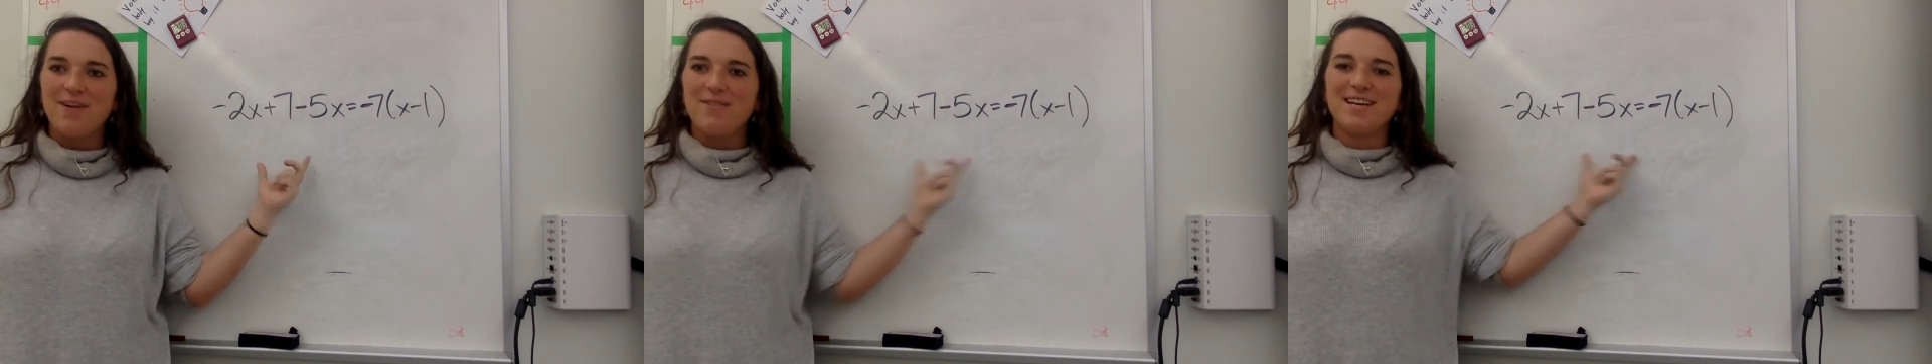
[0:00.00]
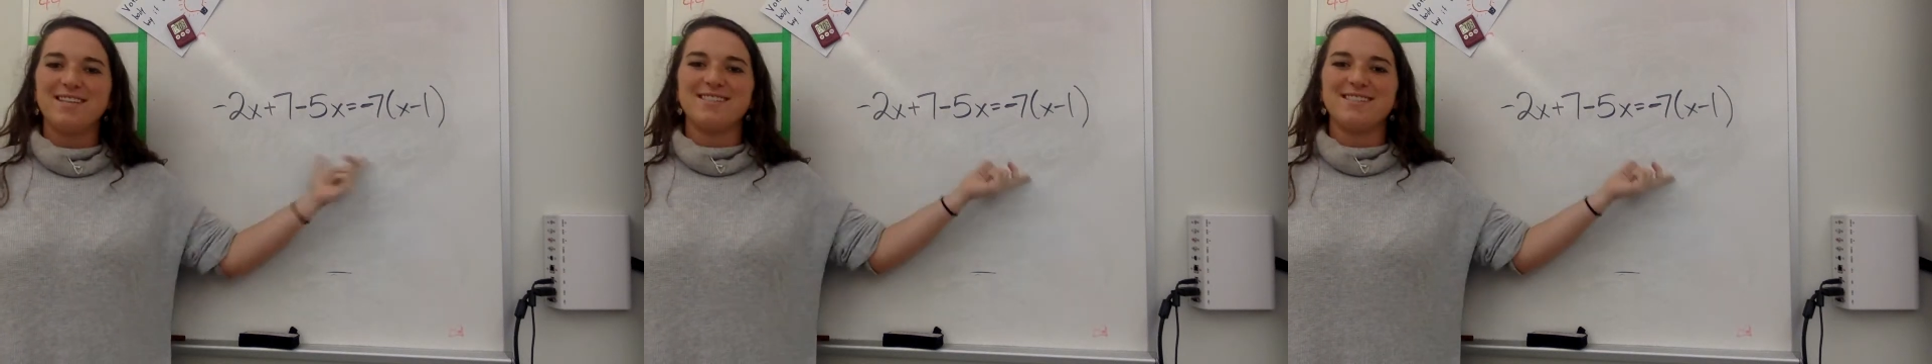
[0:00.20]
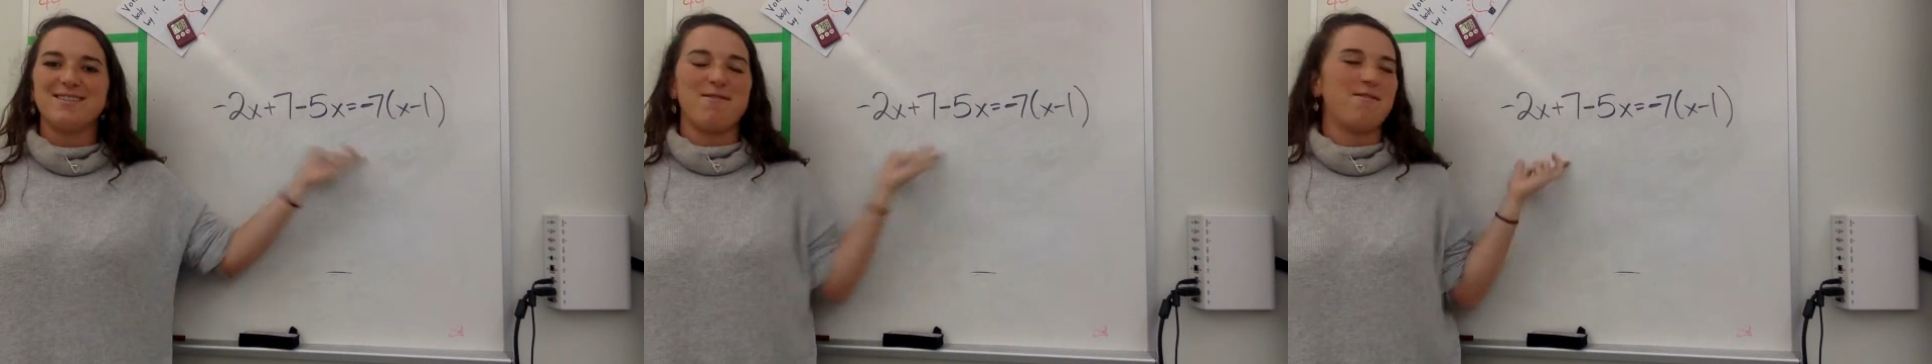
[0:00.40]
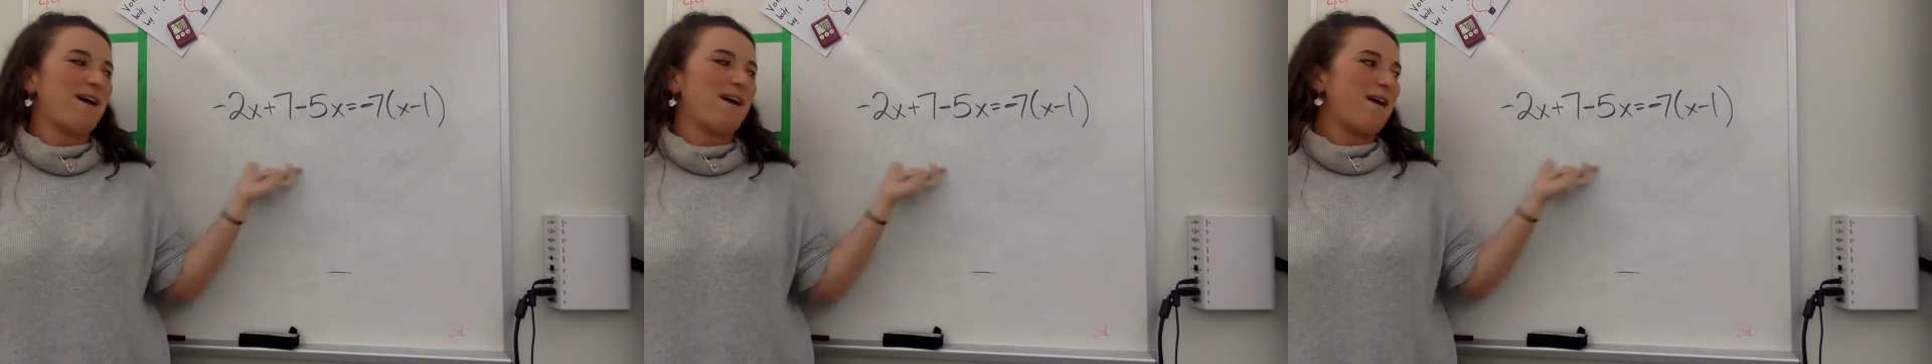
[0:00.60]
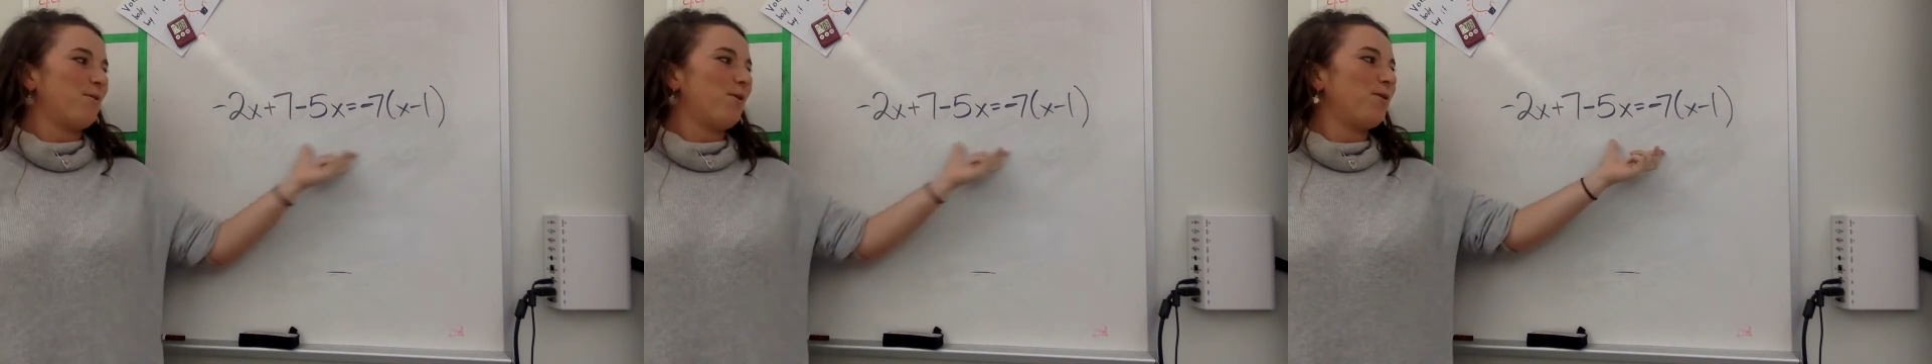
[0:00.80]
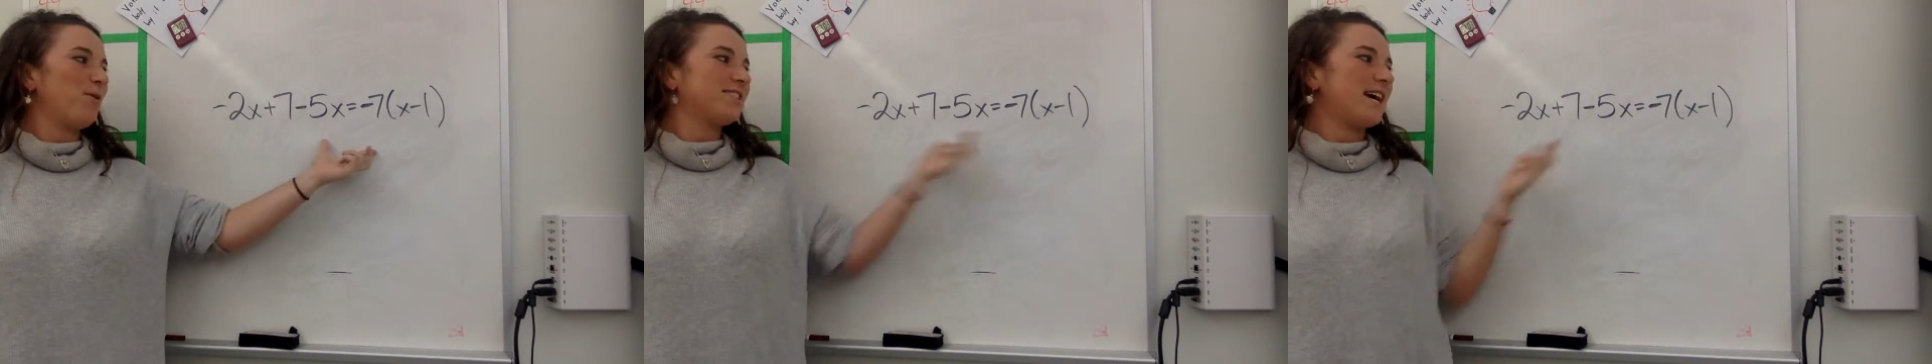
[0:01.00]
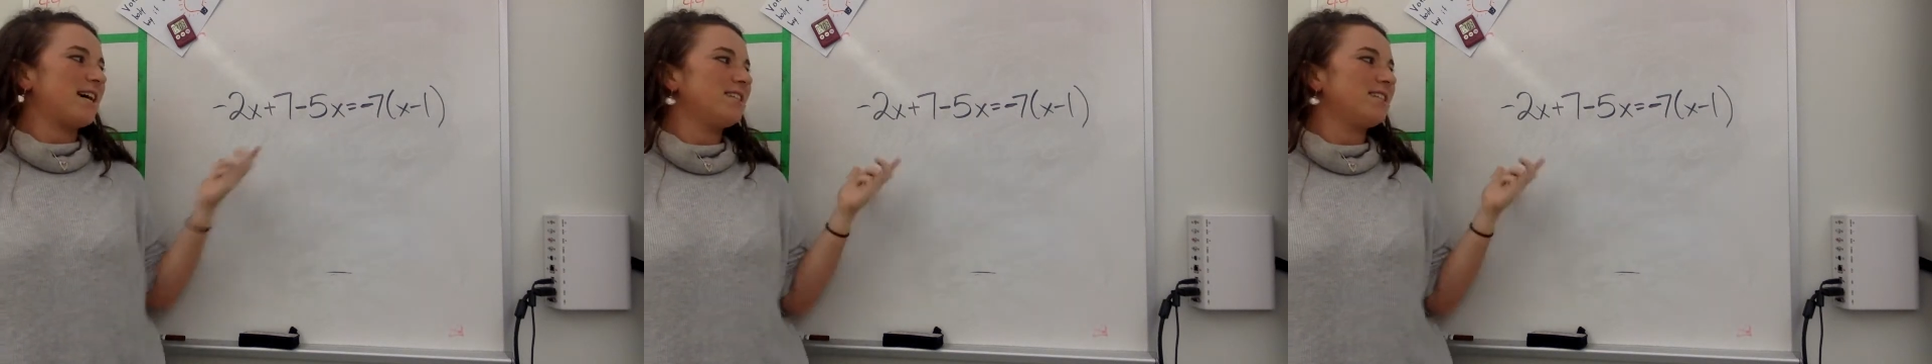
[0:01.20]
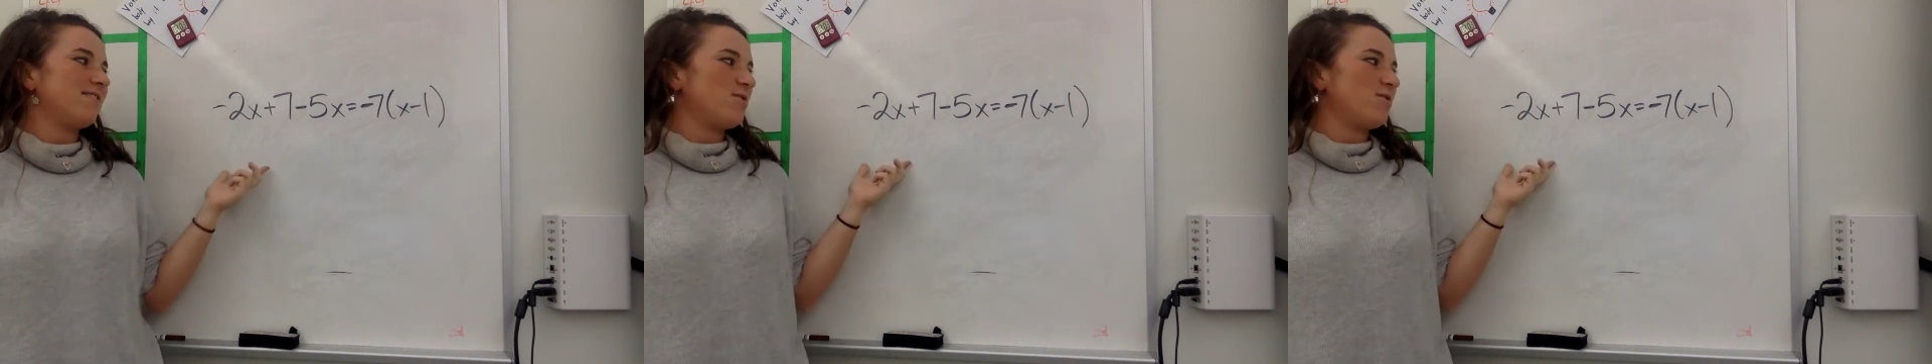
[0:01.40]
We can simplify both
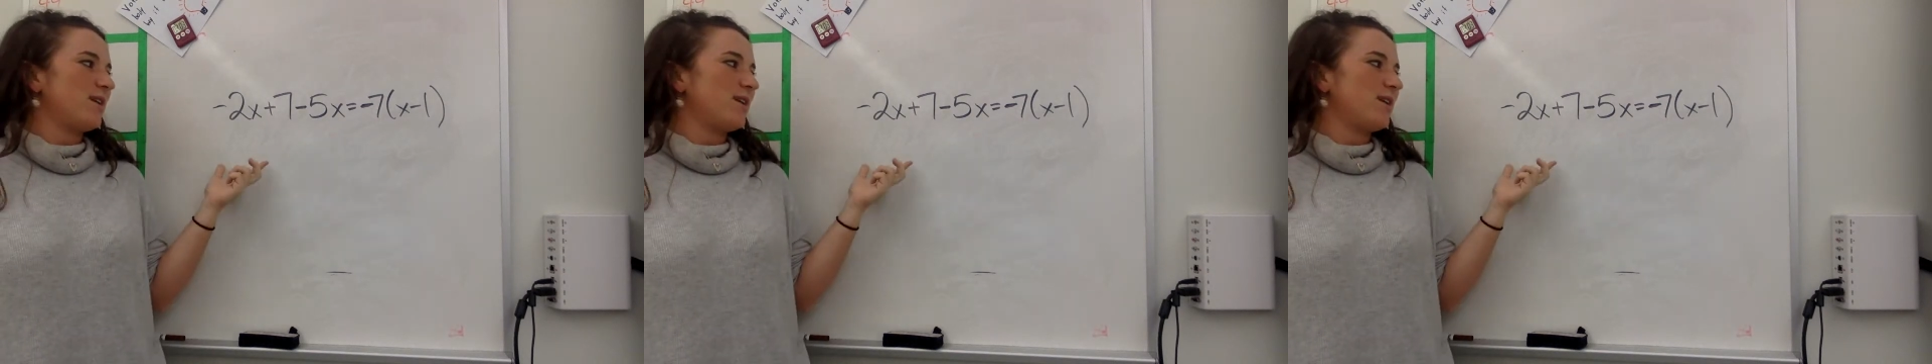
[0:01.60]
sides of the